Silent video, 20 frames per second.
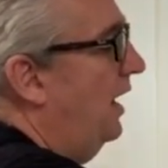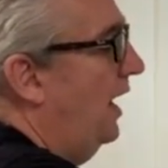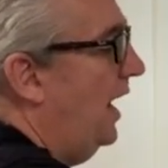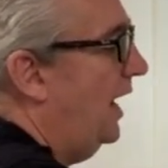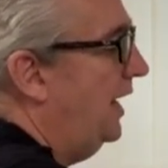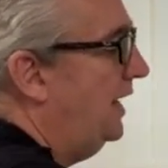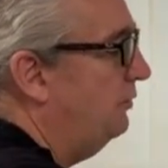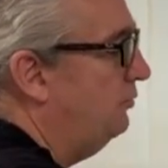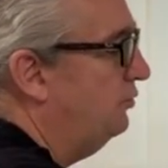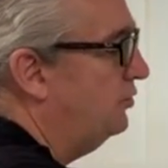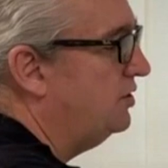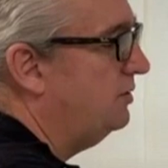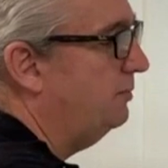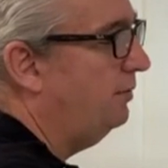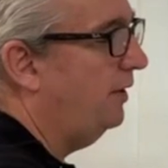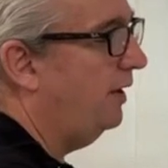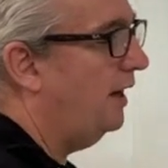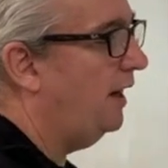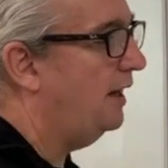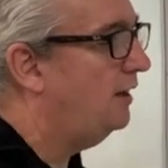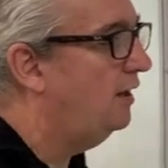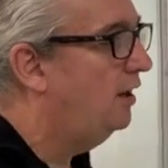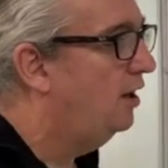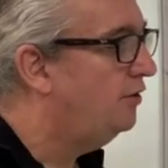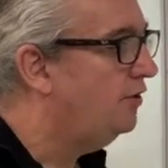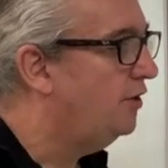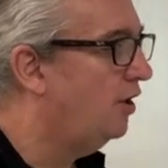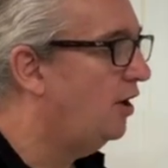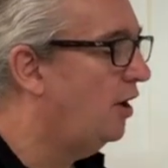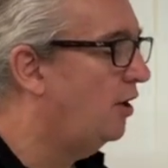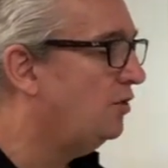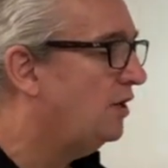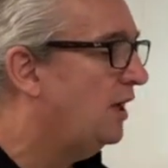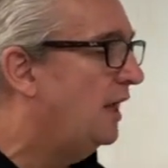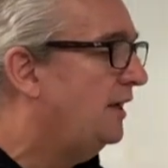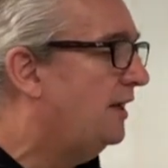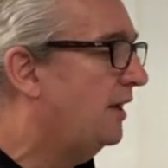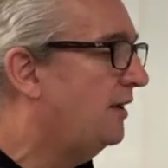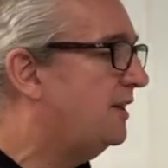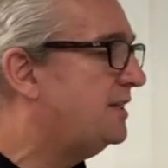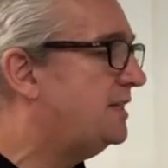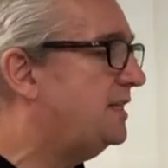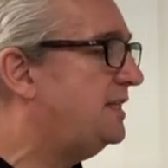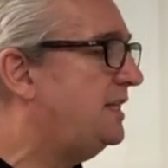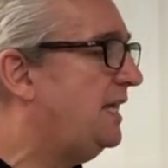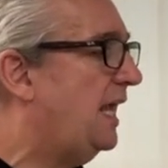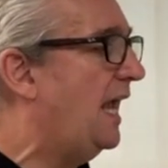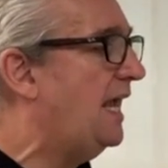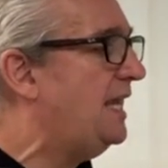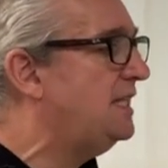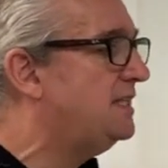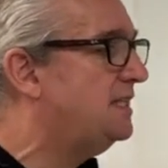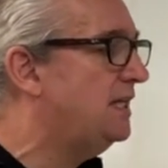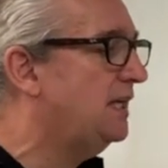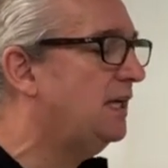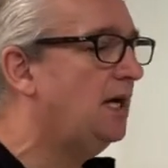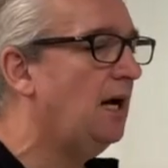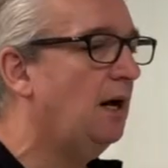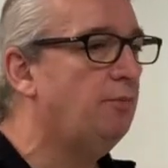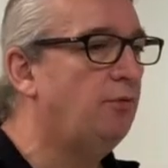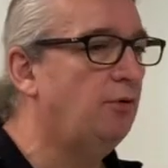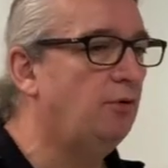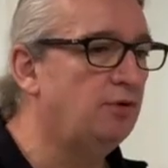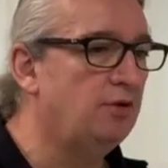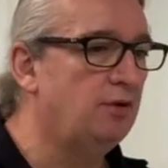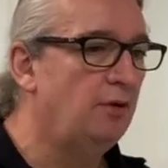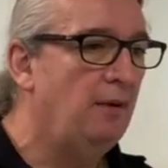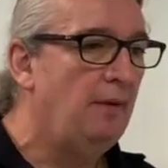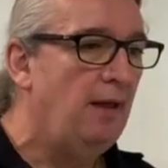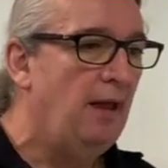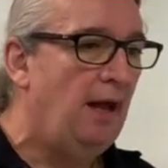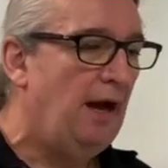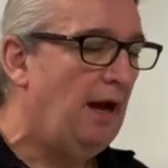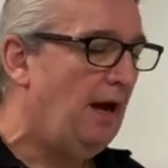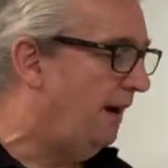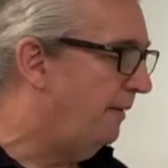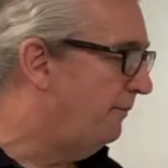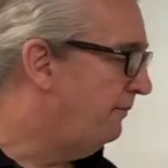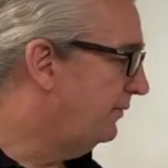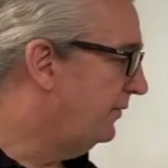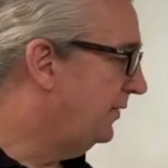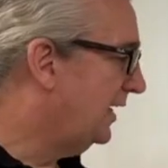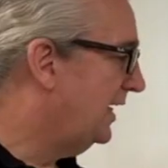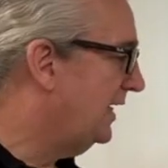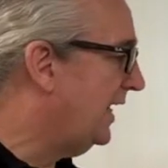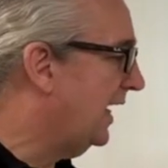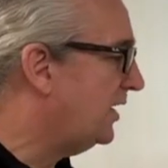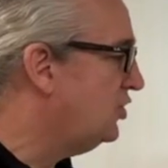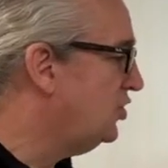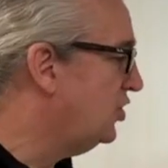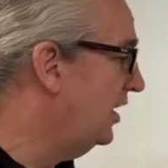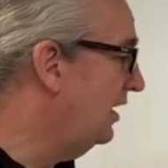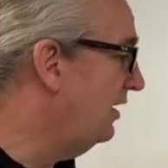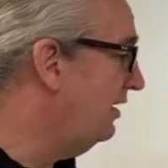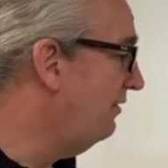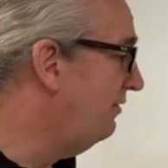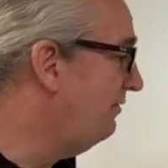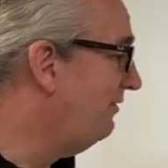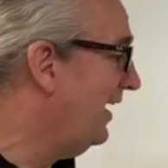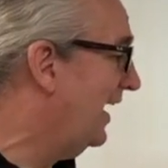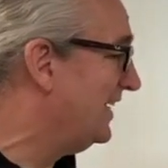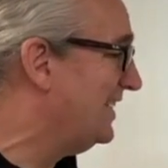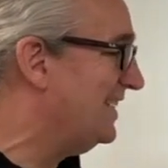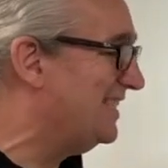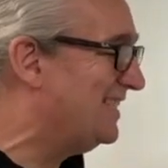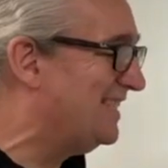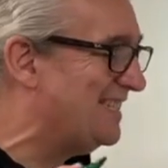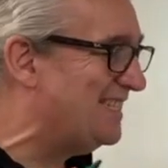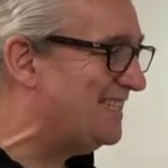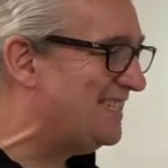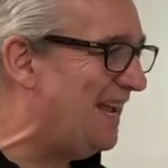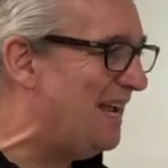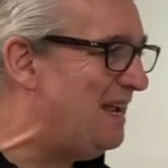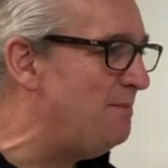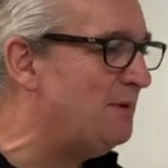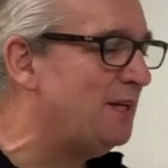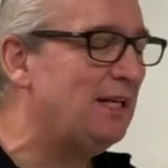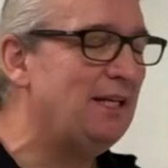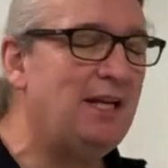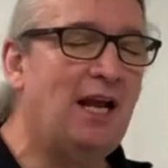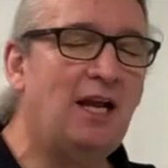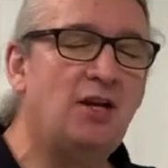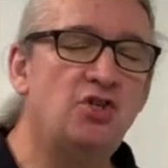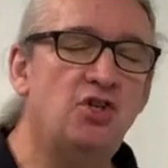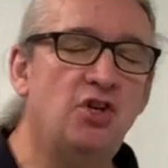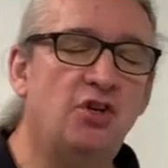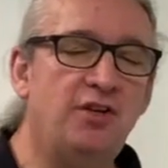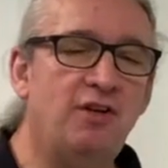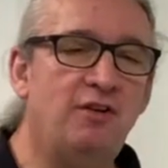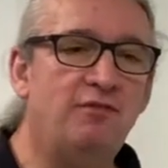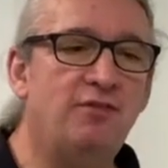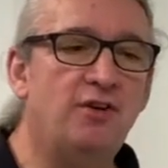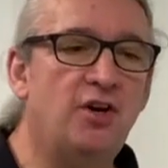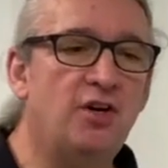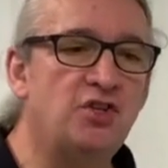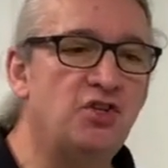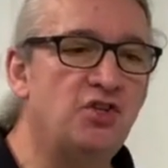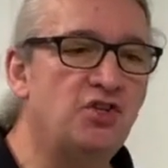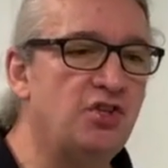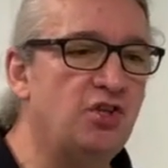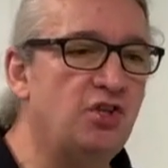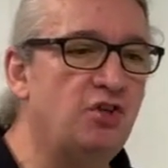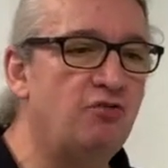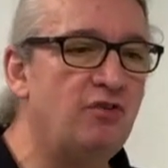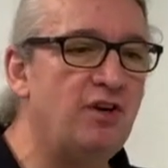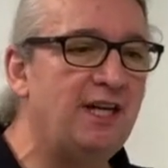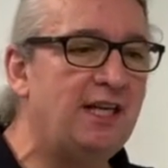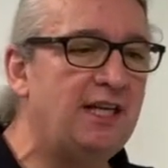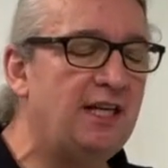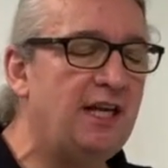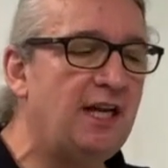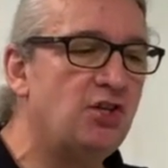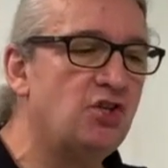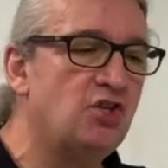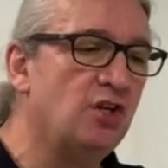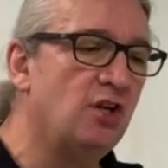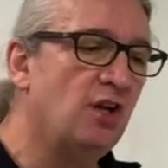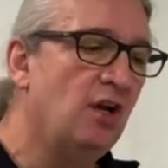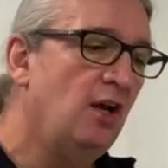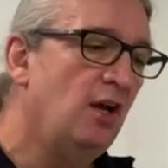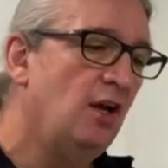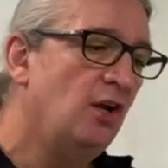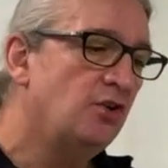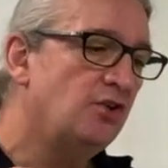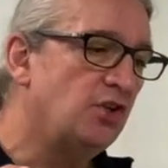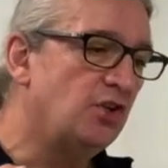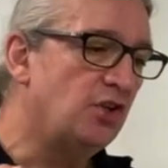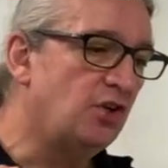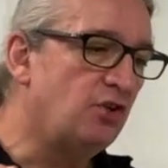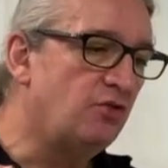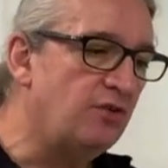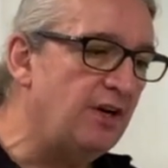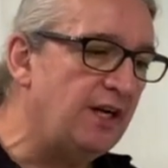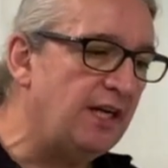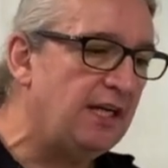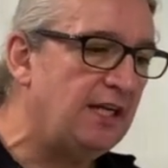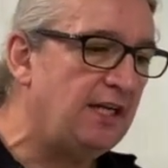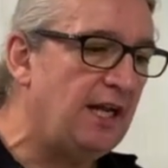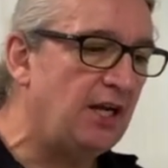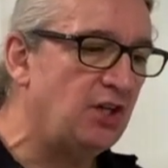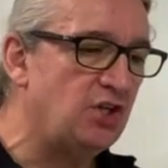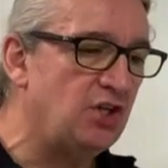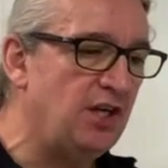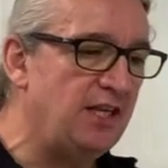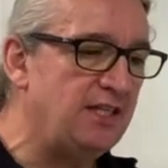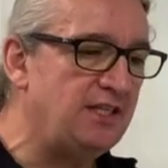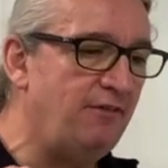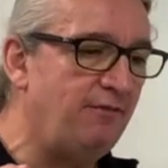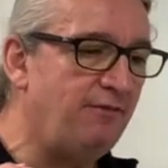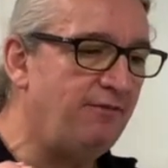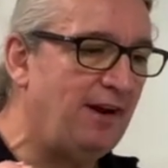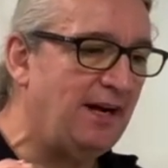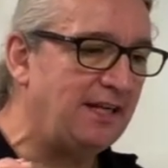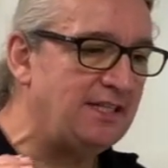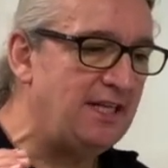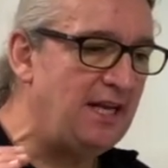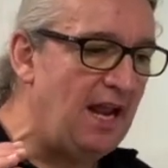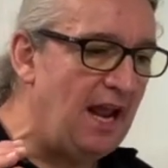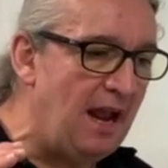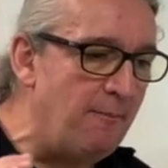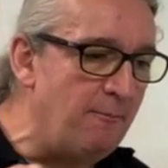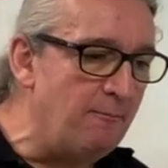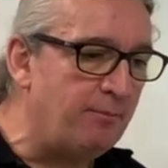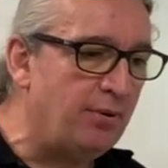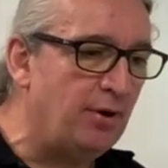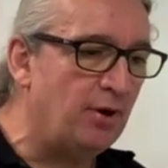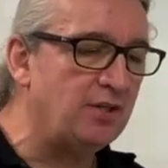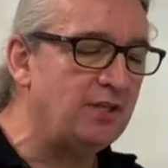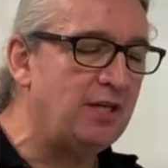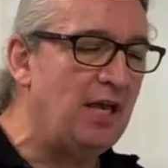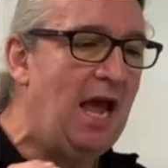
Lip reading: and it will supply the load. Now this is the AC coupled connection, and in fact it's the same connection on the inverter as the grid connection. So the grid connection is in fact an input